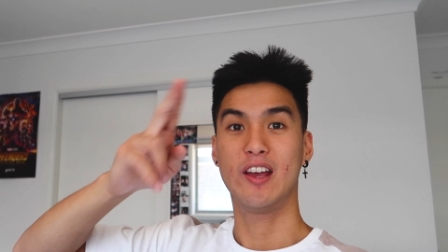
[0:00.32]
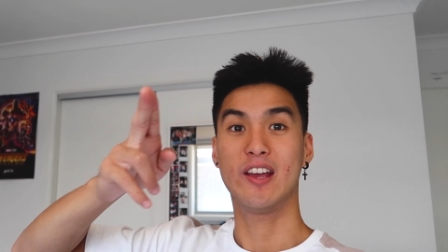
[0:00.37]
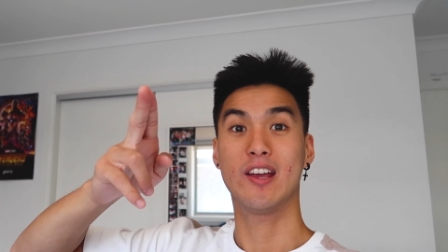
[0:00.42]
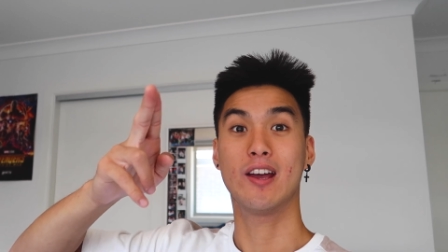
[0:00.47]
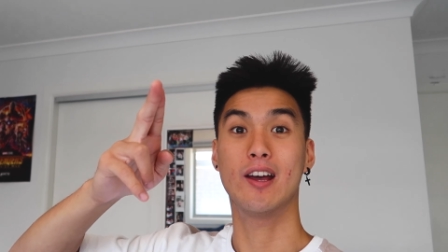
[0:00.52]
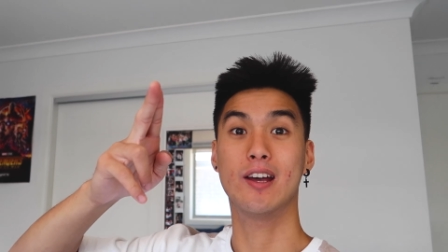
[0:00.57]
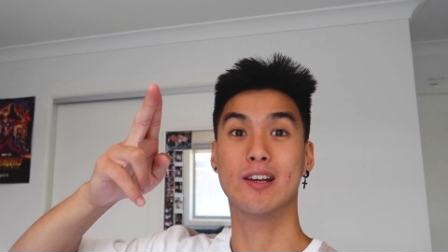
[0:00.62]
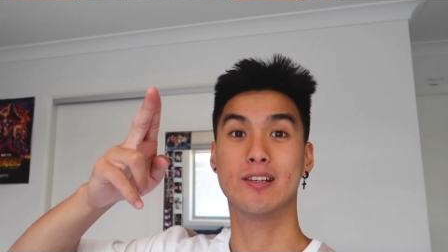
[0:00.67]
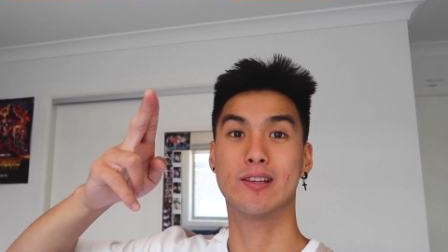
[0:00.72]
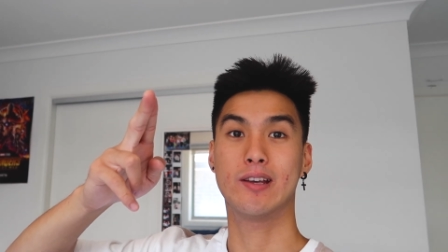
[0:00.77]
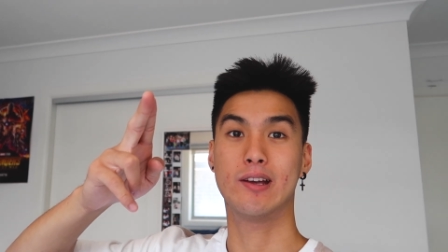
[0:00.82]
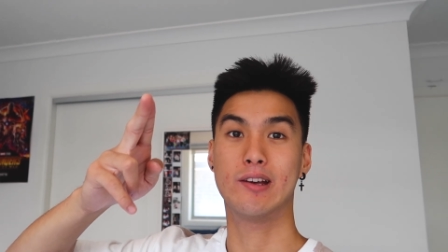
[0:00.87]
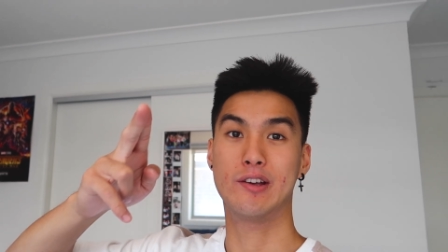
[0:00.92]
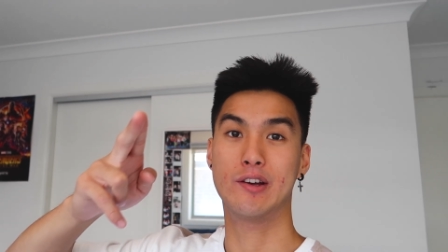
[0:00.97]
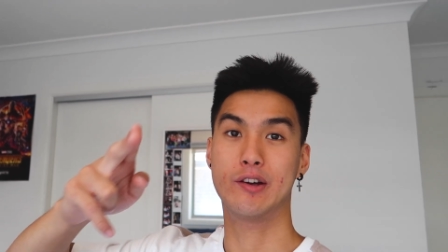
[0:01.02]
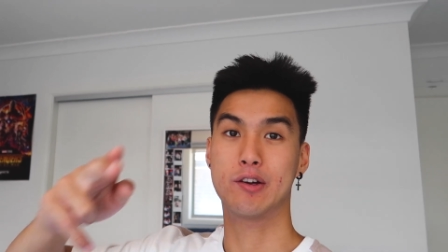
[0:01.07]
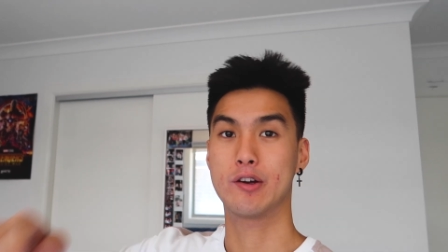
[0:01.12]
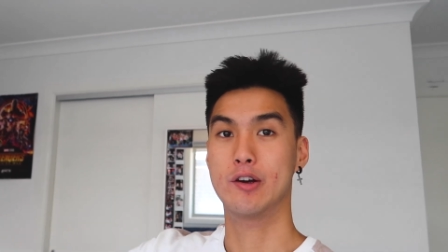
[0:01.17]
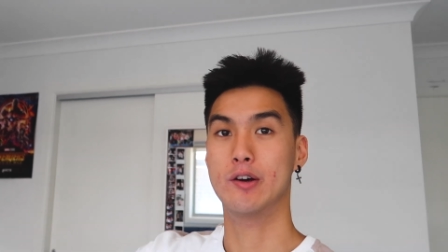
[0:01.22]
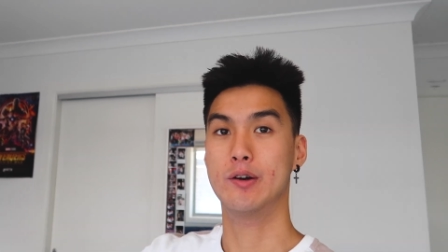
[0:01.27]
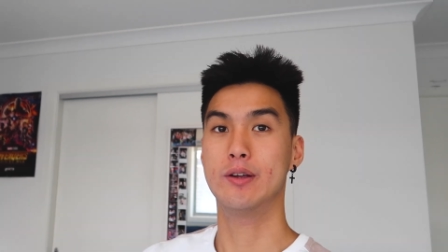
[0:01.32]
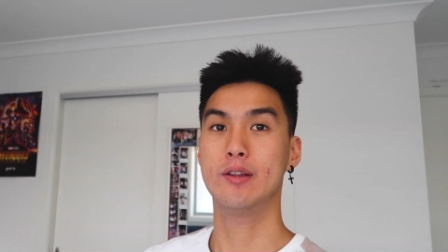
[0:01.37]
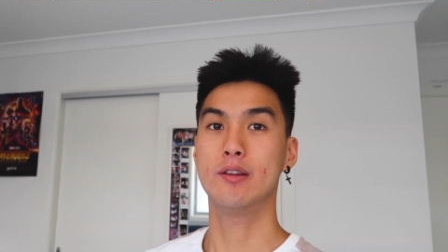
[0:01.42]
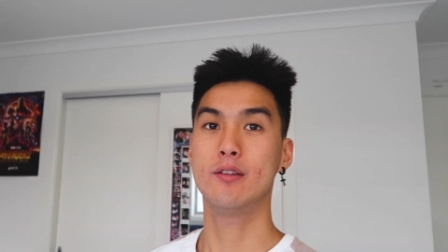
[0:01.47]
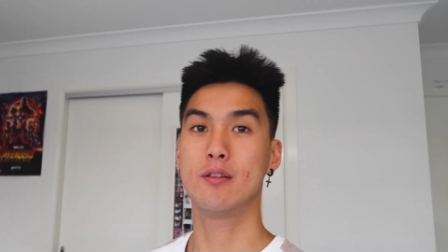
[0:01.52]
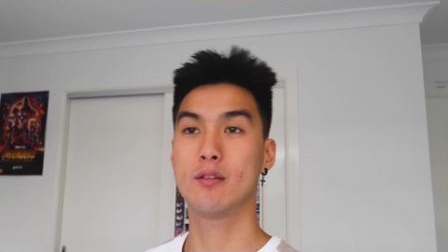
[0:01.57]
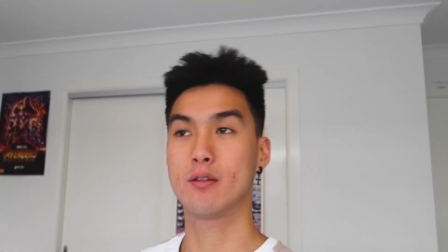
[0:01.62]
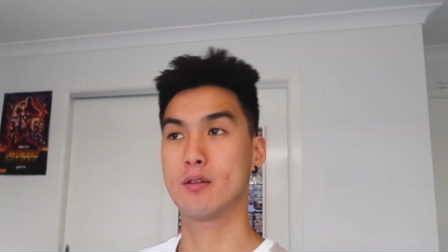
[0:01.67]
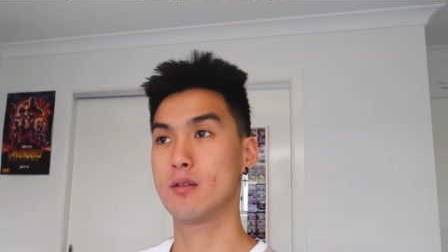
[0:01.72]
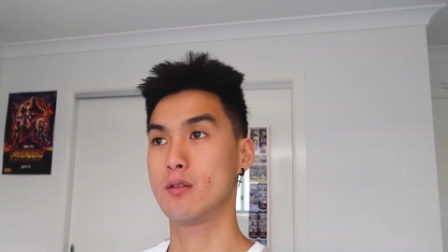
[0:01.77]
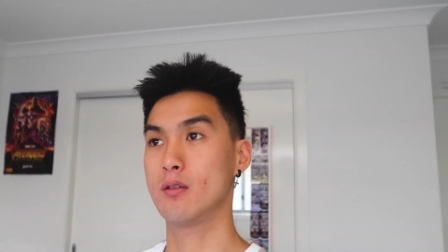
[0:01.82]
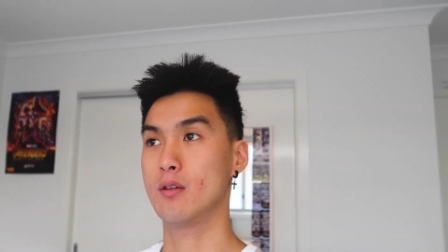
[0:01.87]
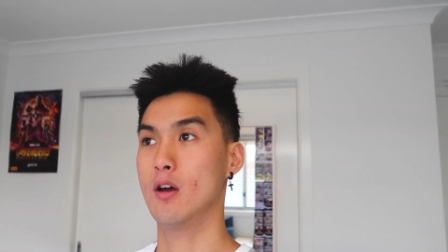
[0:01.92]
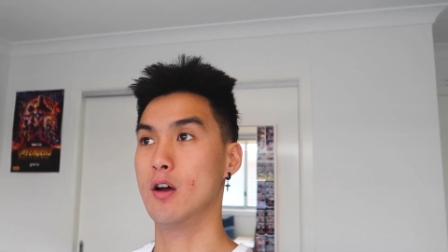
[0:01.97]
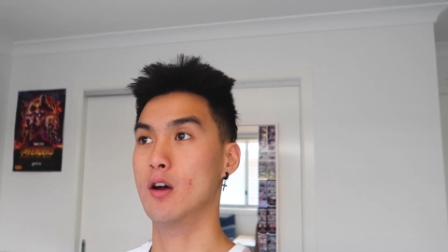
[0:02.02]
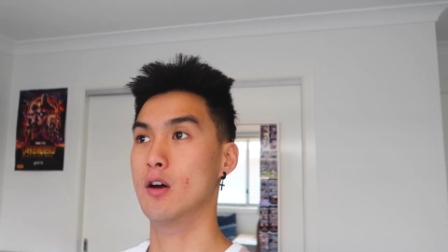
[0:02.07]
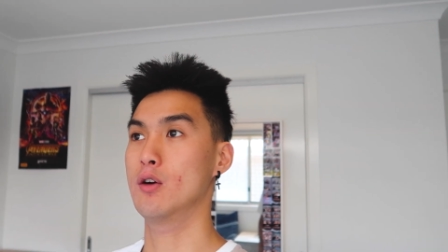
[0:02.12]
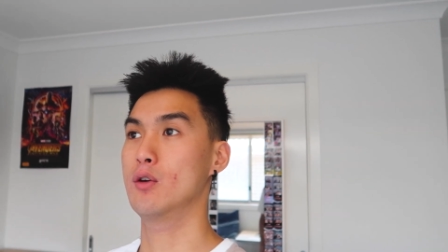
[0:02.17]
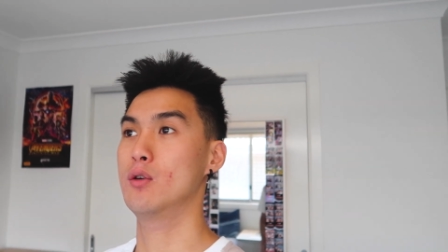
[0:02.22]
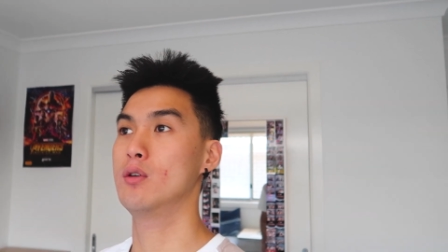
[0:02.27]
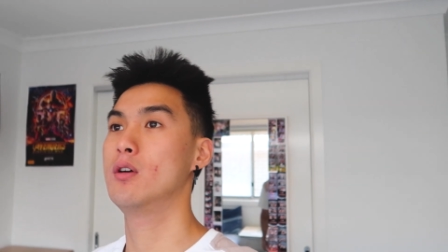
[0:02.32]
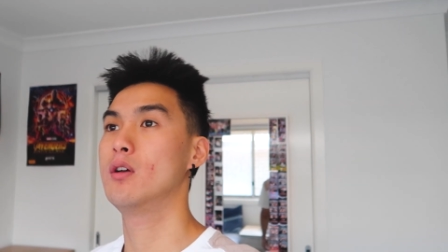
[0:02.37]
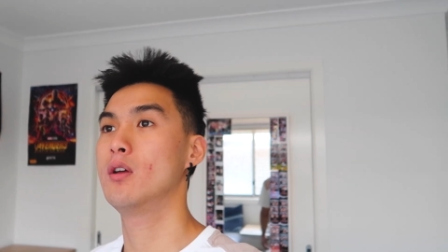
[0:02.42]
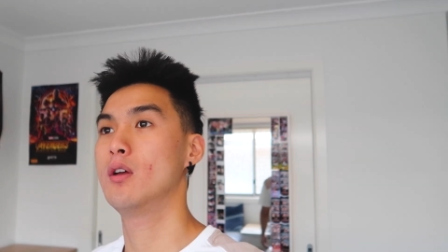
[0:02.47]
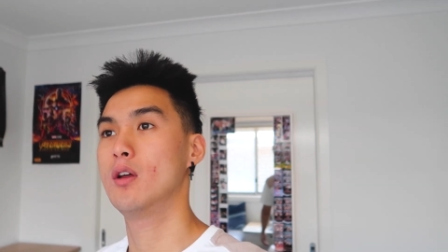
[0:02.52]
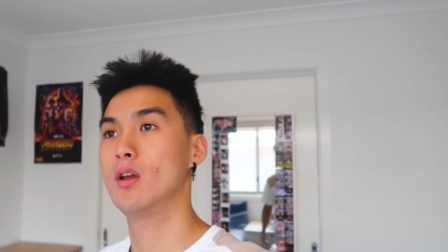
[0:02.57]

Hey guys, how y'all going? So,